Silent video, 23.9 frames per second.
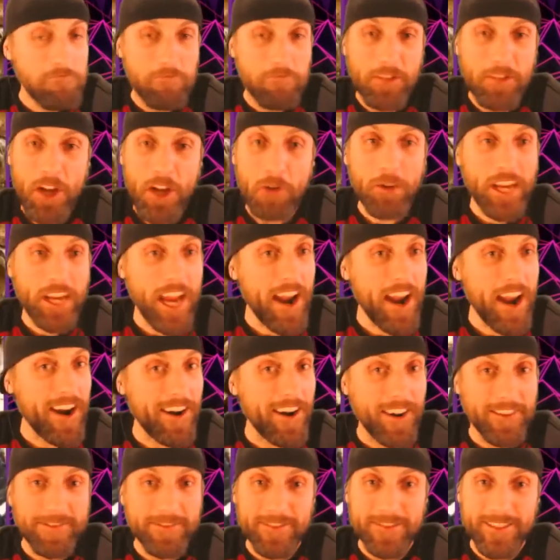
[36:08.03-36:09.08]
Don't
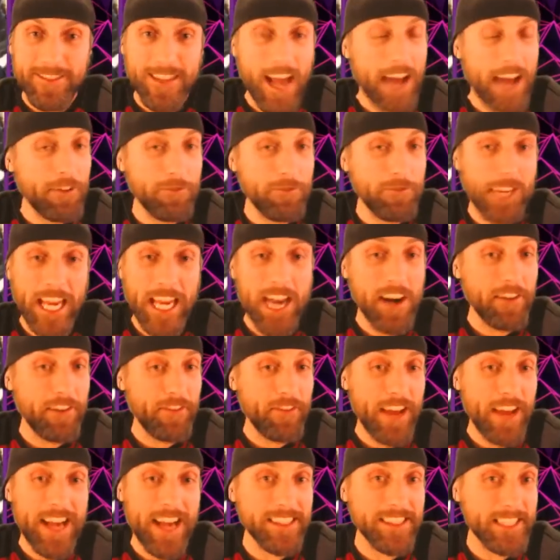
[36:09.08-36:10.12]
care. I don't care if
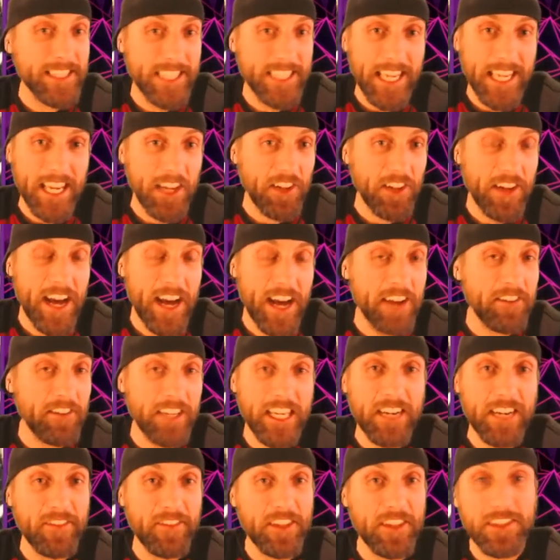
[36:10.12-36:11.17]
it has a tail. I don't
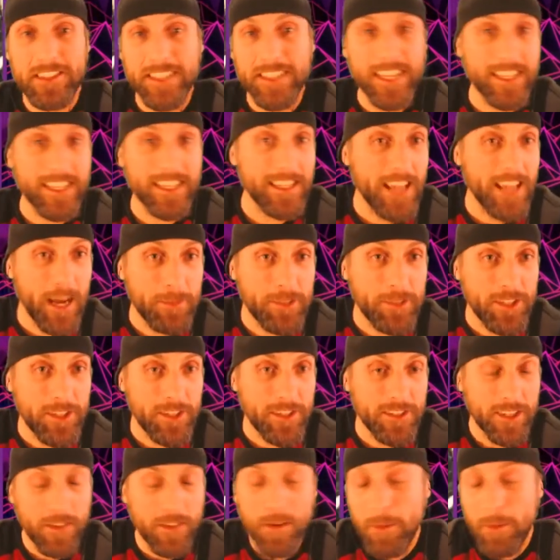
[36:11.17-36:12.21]
care if it looks like a lobster and
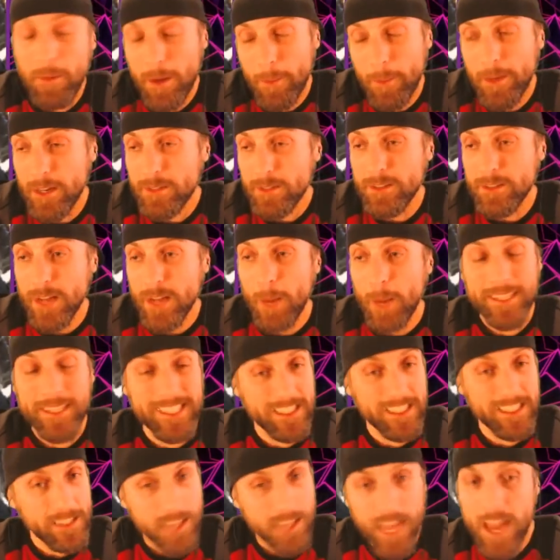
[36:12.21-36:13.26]
so on. I'm gonna, I'm gonna
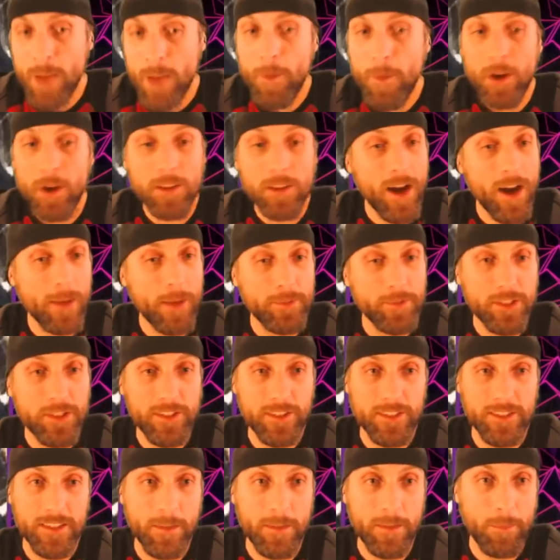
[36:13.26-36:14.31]
slam on
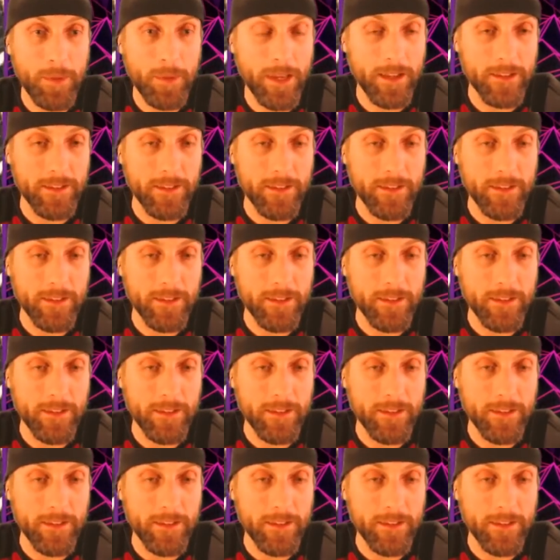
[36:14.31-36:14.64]
lobsters in a bit,